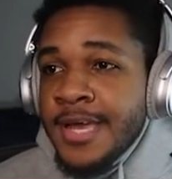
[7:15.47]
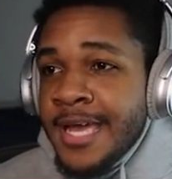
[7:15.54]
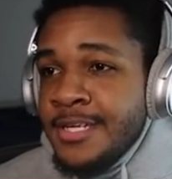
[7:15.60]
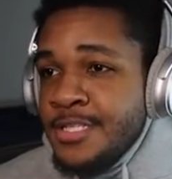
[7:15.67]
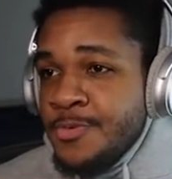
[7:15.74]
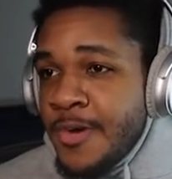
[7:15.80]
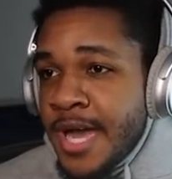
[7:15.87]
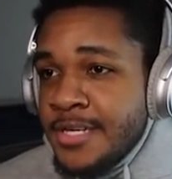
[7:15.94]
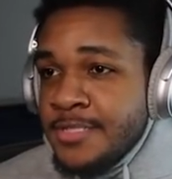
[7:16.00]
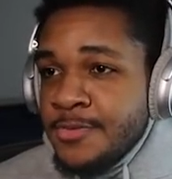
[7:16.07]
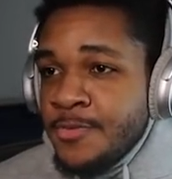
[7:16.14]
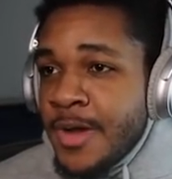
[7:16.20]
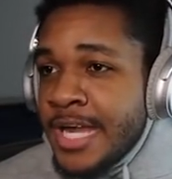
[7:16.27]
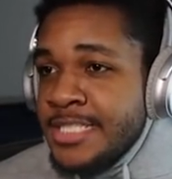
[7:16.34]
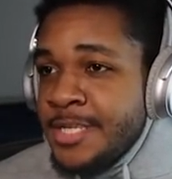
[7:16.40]
and just
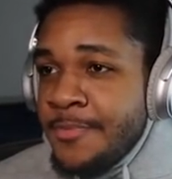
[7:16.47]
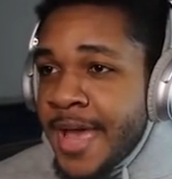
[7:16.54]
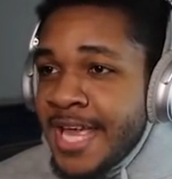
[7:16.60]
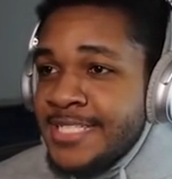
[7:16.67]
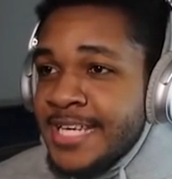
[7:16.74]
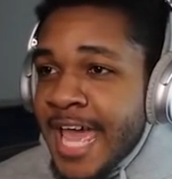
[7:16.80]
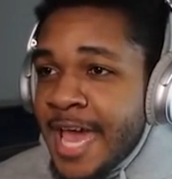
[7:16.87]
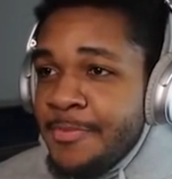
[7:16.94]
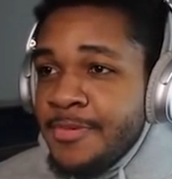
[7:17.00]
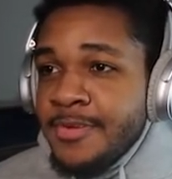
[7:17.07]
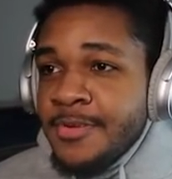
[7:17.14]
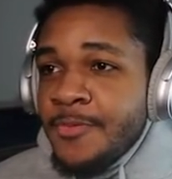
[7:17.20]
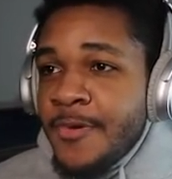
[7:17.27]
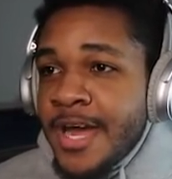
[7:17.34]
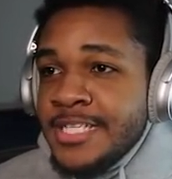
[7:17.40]
watch the magic happen.
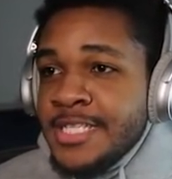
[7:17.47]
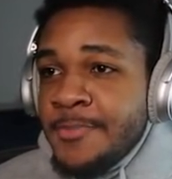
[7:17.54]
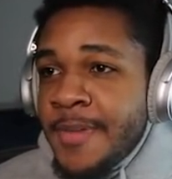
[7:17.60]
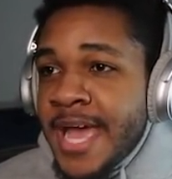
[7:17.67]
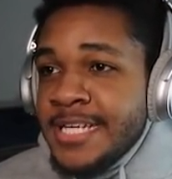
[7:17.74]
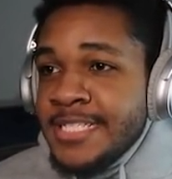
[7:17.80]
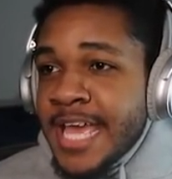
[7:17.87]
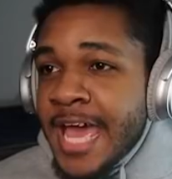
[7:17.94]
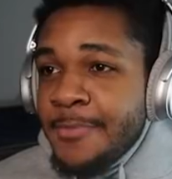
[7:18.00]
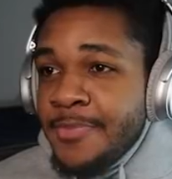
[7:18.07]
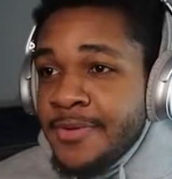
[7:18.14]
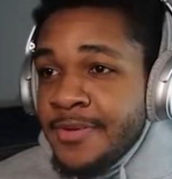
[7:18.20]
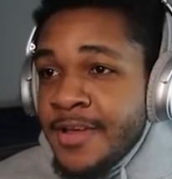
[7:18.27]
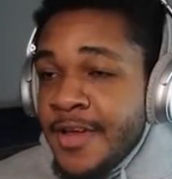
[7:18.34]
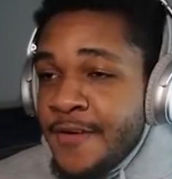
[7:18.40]
Watch the magic
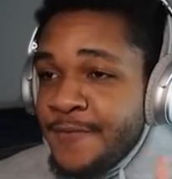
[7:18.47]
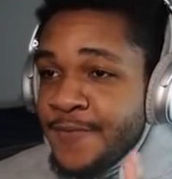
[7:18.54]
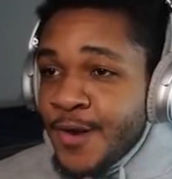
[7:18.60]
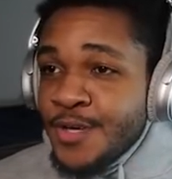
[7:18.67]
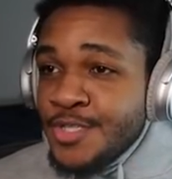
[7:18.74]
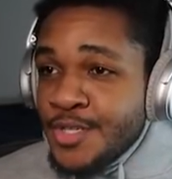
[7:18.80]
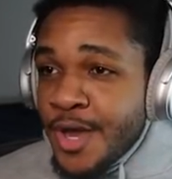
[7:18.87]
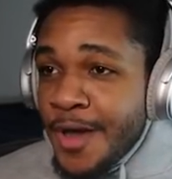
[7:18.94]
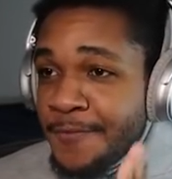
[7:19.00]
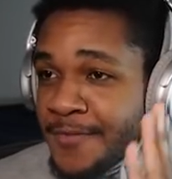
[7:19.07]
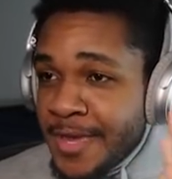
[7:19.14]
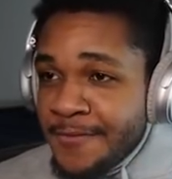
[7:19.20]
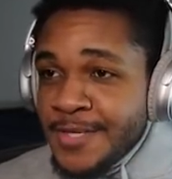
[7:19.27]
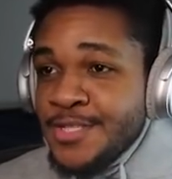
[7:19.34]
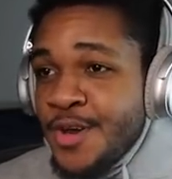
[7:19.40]
happen. First off,
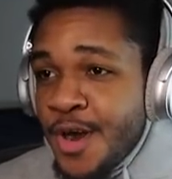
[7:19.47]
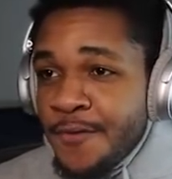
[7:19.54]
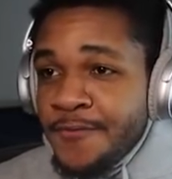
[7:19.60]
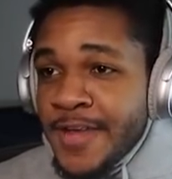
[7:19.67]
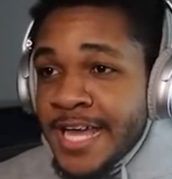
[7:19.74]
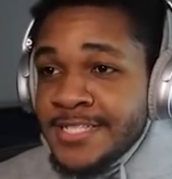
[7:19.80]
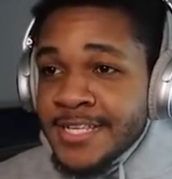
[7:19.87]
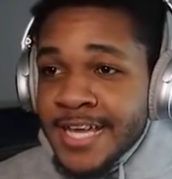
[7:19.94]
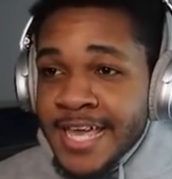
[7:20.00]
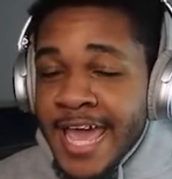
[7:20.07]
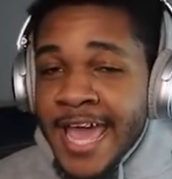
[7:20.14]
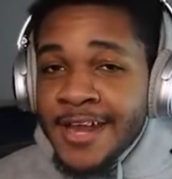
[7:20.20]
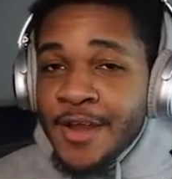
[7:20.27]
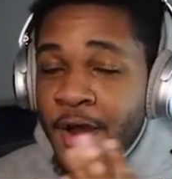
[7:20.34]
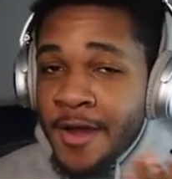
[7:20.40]
if his curl flats
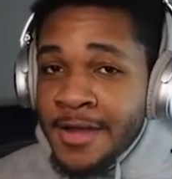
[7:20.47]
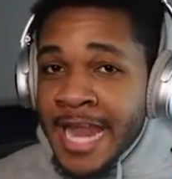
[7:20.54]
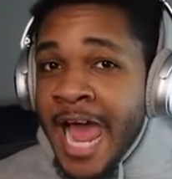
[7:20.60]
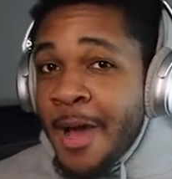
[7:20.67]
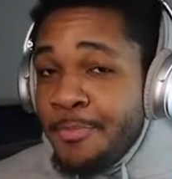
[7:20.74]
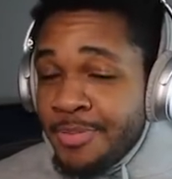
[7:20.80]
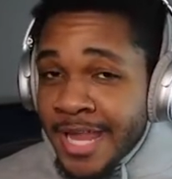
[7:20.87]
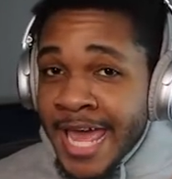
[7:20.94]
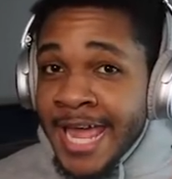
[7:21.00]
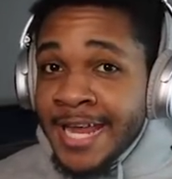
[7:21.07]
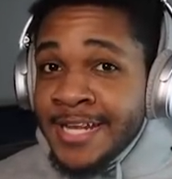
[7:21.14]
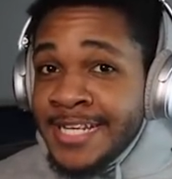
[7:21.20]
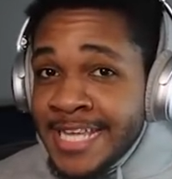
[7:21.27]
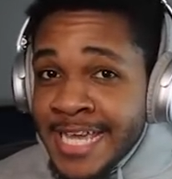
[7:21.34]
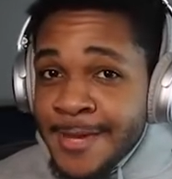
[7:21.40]
again are not
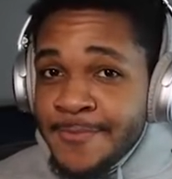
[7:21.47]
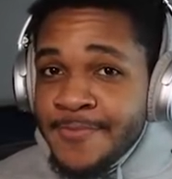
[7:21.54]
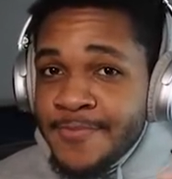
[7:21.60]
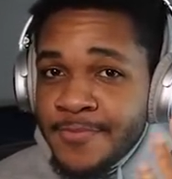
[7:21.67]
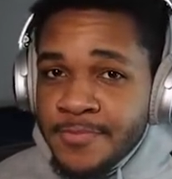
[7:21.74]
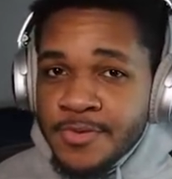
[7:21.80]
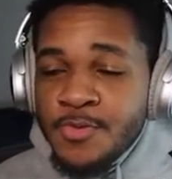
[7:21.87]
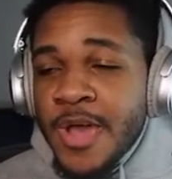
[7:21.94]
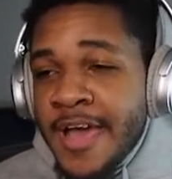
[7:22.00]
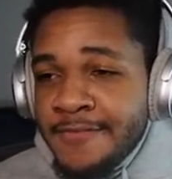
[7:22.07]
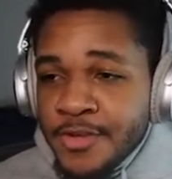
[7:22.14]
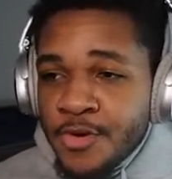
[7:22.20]
playing deep, you have